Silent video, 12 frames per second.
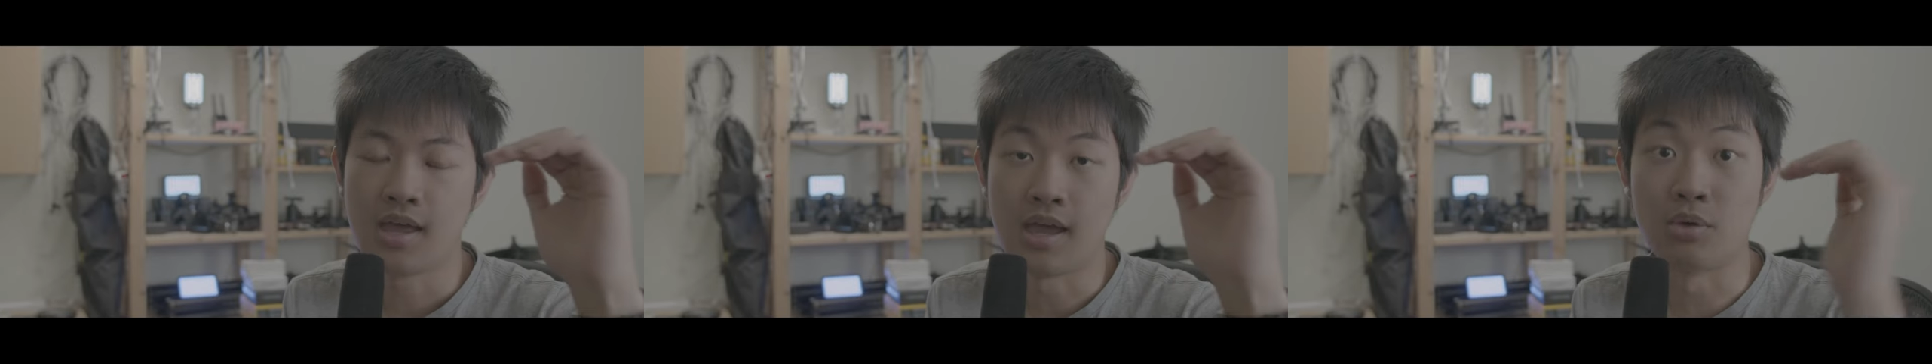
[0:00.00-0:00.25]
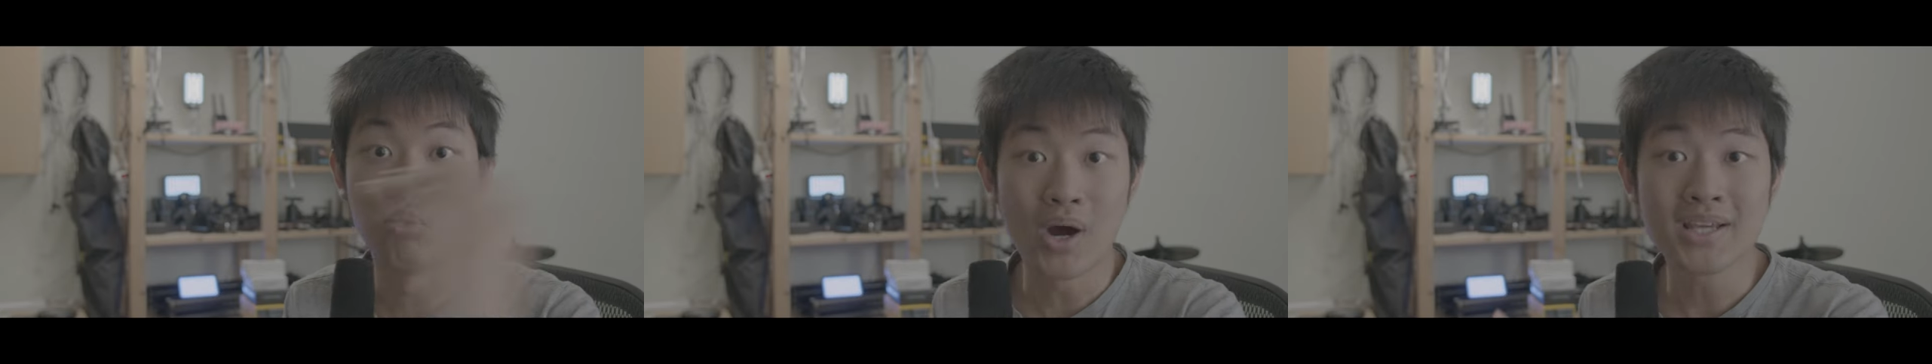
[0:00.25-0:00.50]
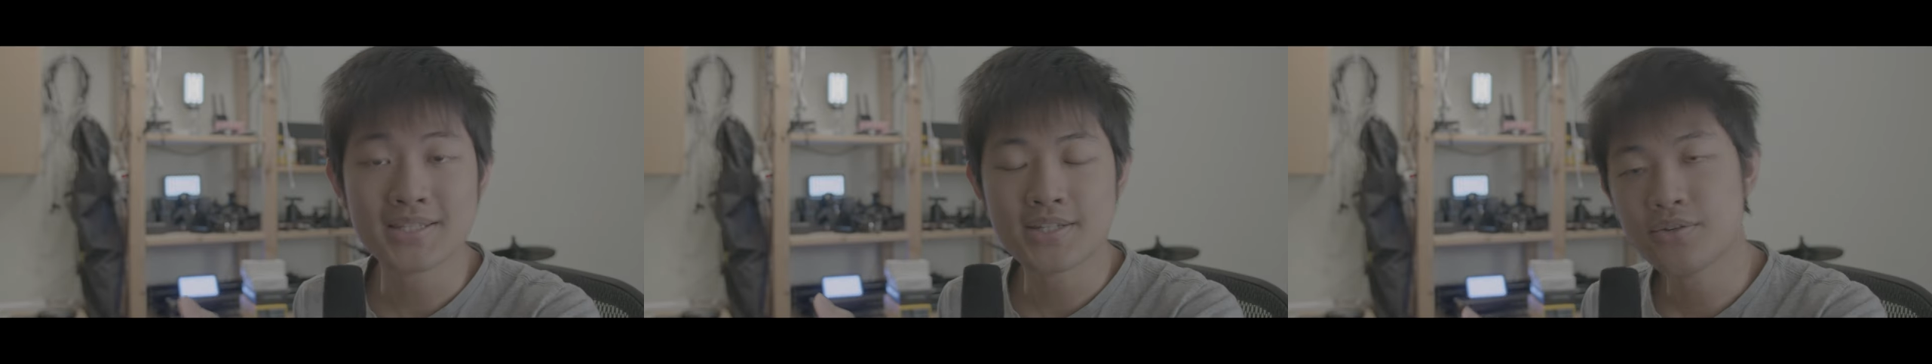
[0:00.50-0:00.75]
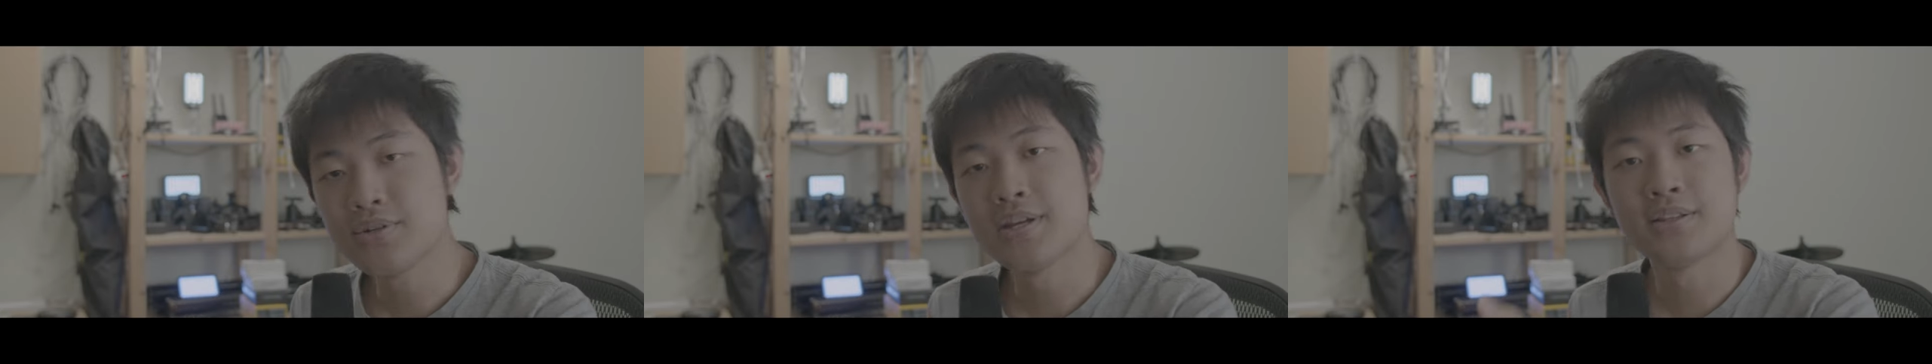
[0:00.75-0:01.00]
At YC
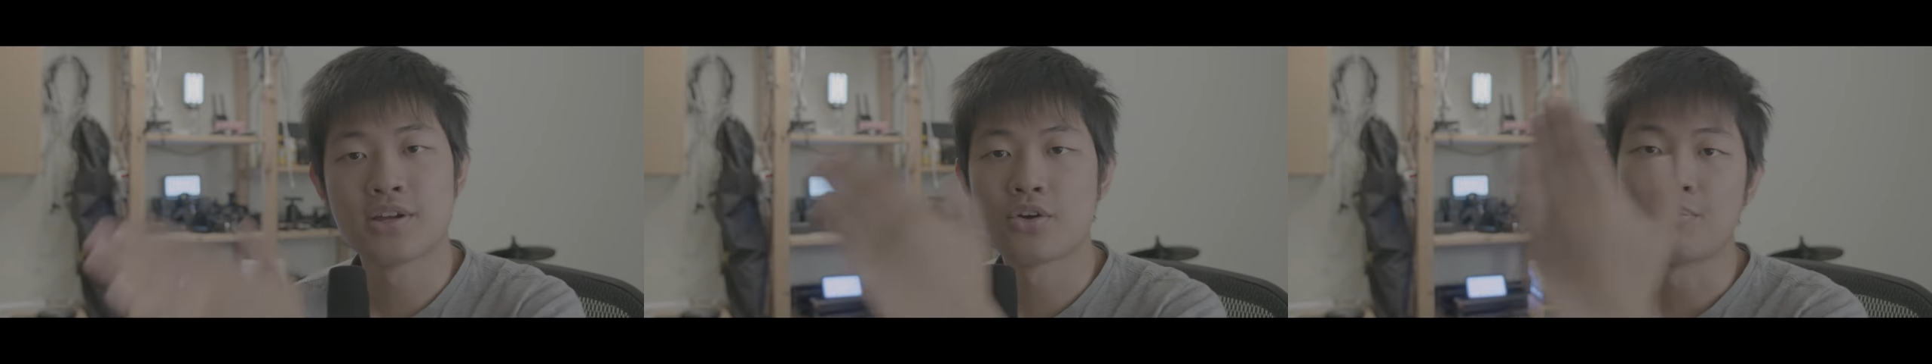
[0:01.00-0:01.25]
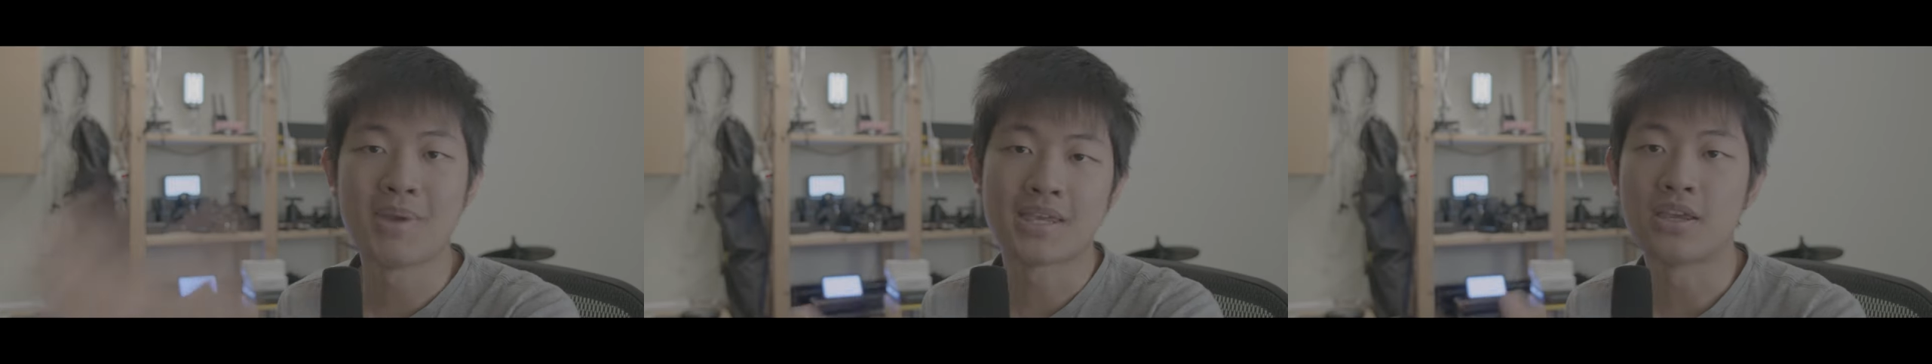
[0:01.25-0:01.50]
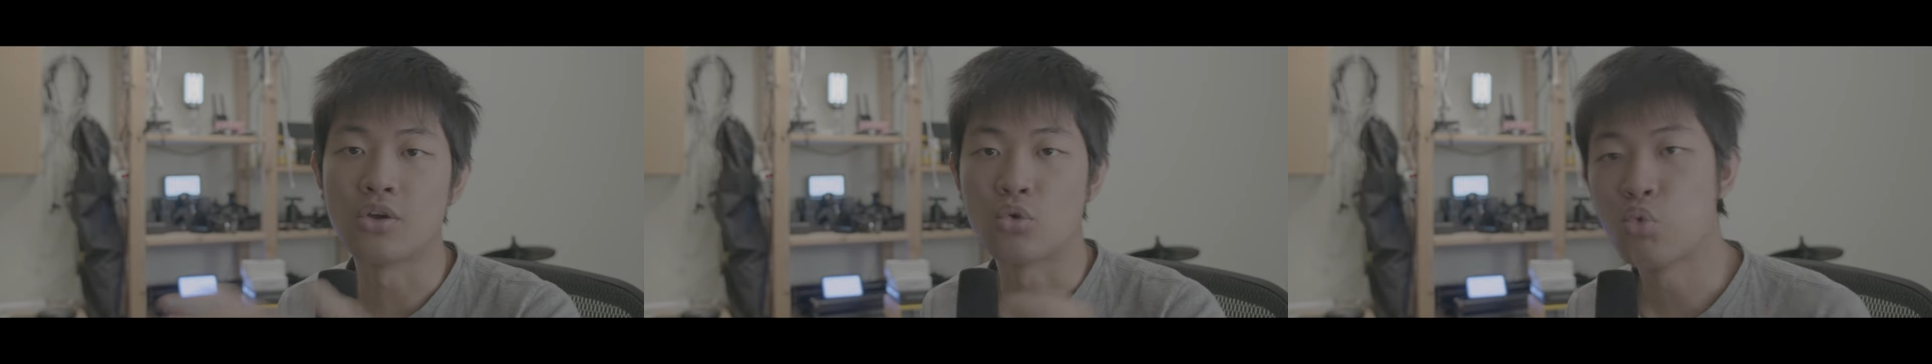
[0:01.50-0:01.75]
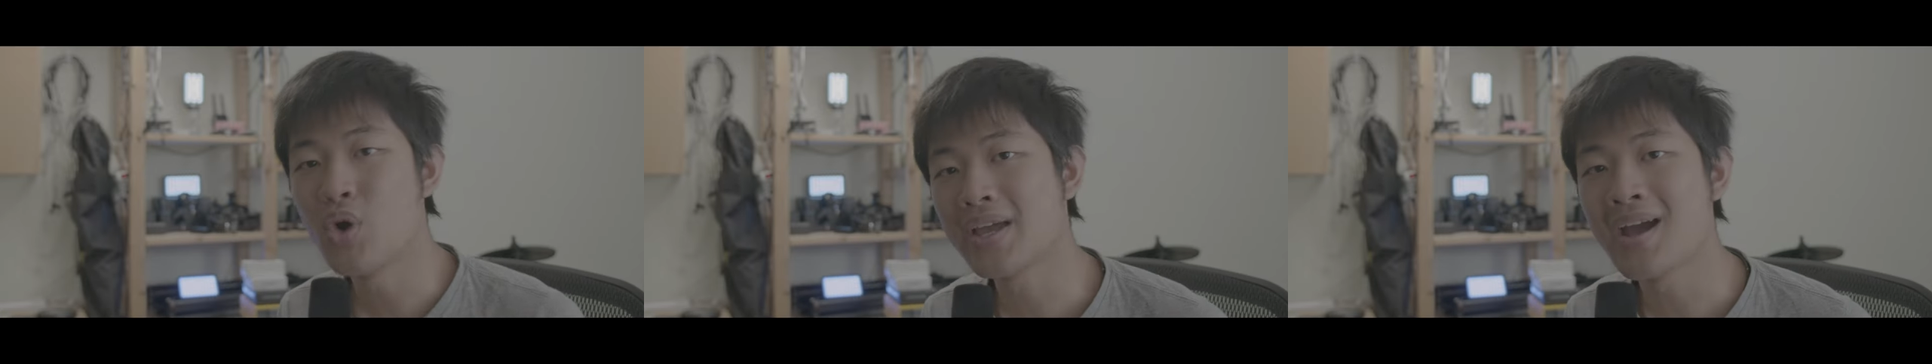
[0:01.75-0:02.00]
Onion, they are making a
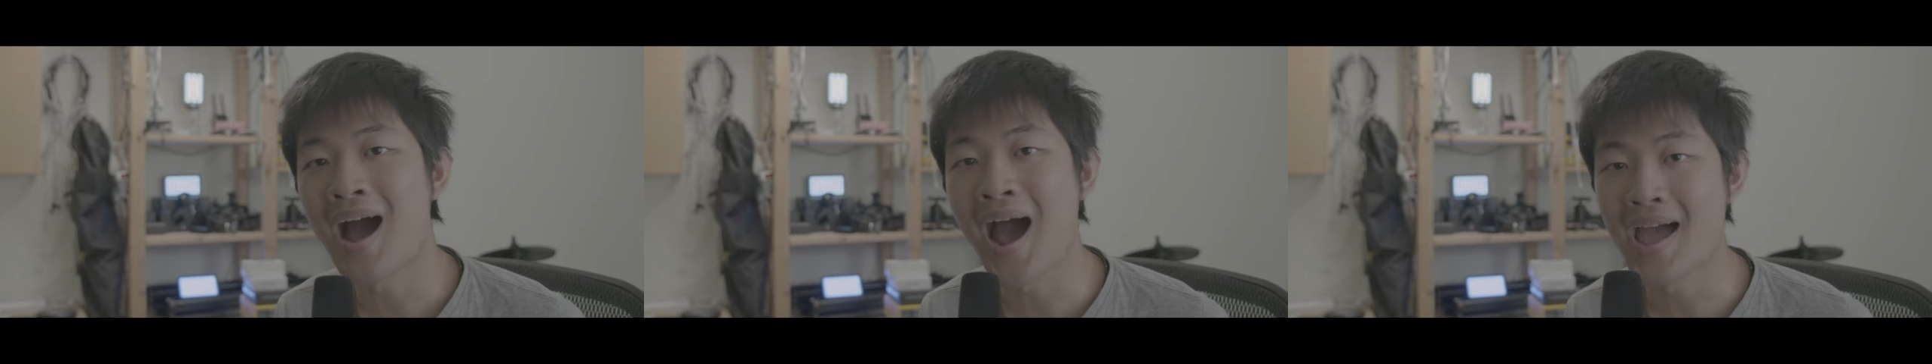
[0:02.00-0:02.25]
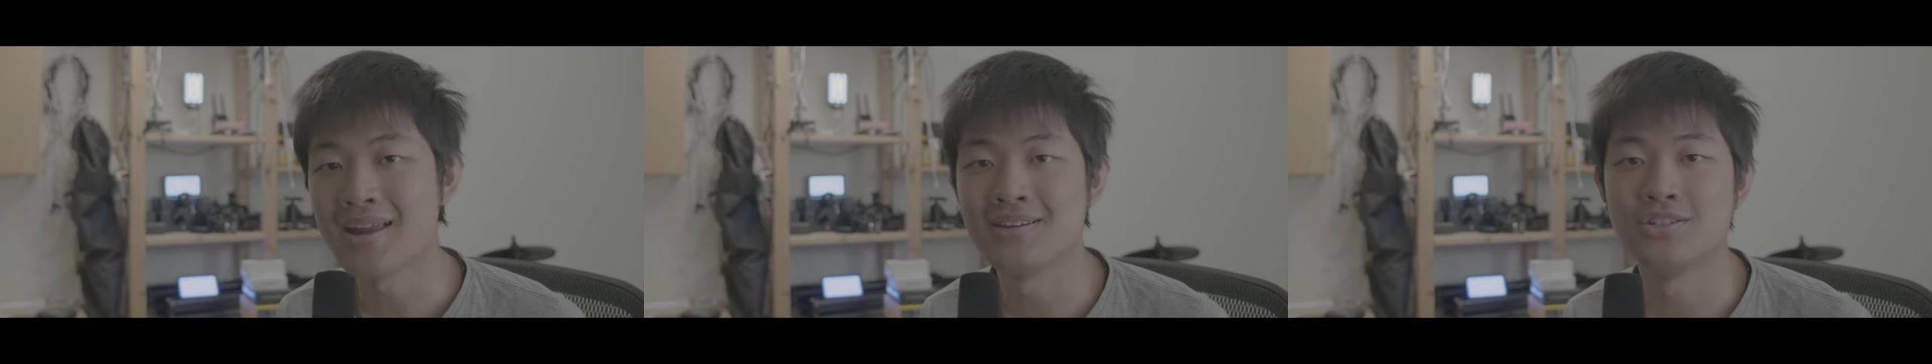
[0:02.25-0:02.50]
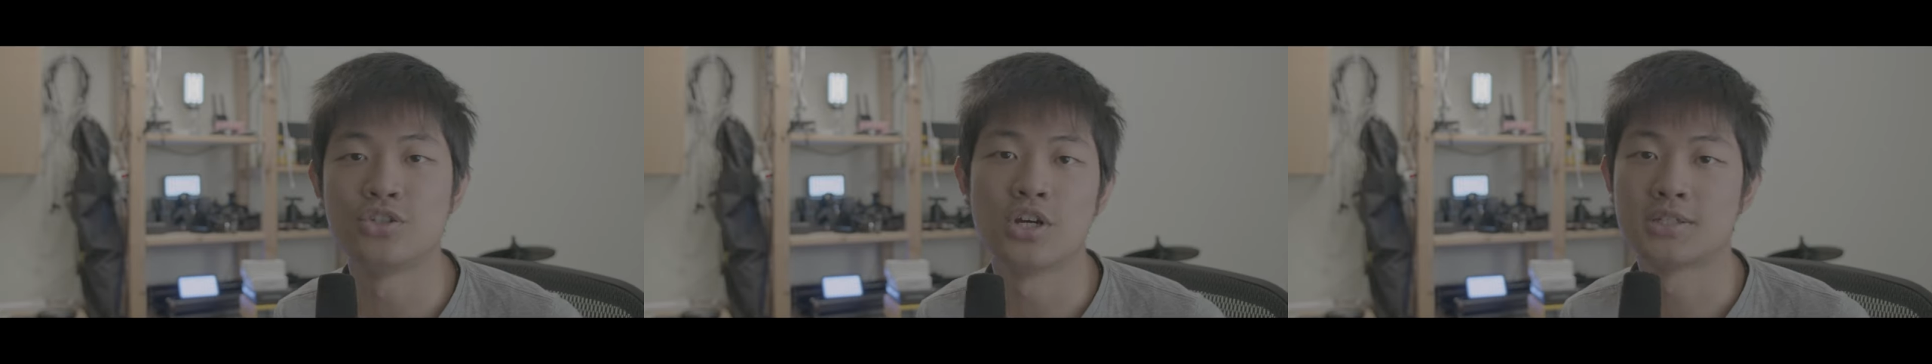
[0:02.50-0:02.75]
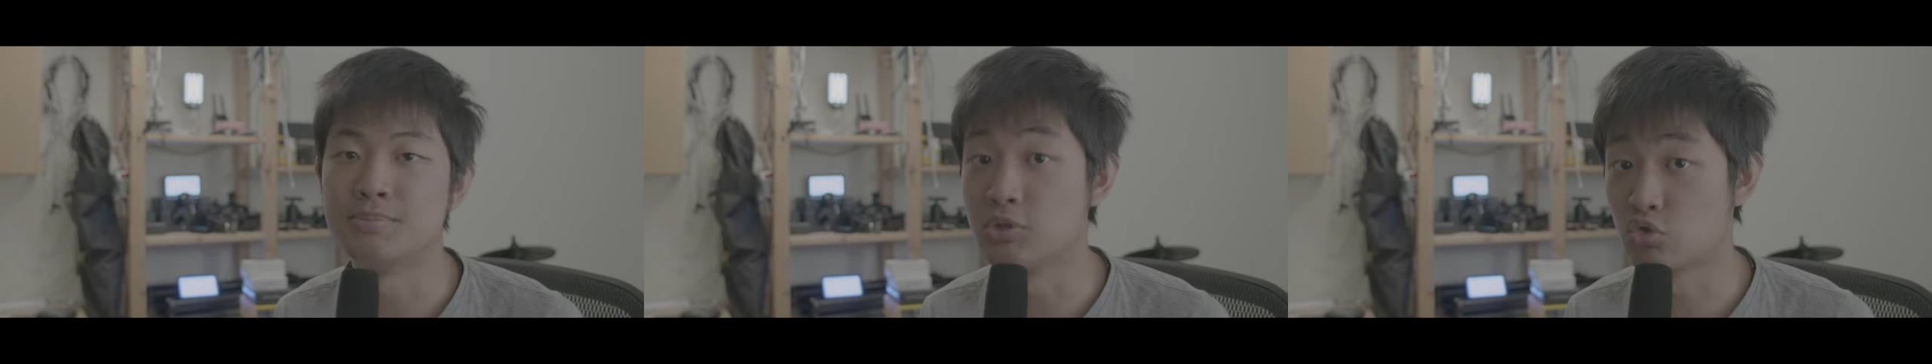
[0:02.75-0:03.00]
quick height
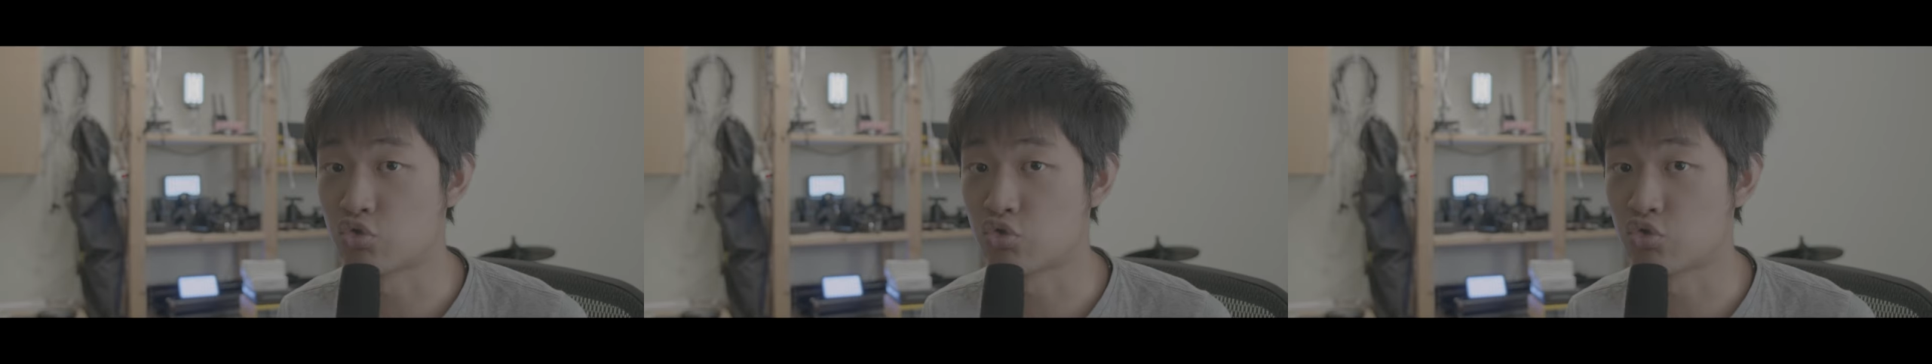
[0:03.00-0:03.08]
adjustment